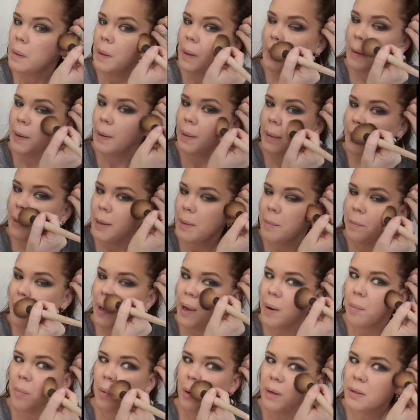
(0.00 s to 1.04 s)
And I like
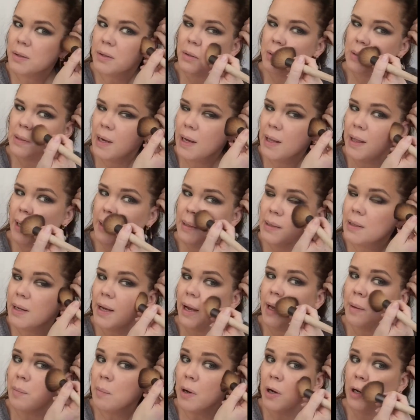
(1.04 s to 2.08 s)
matte bronzers. I like to
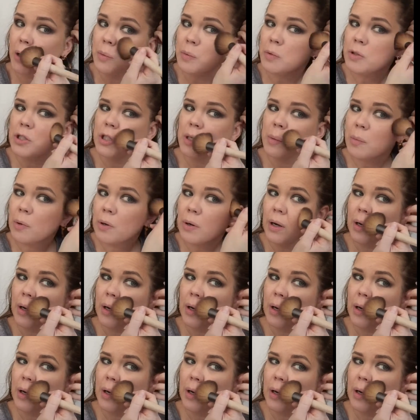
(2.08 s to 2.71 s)
add my own shimmer.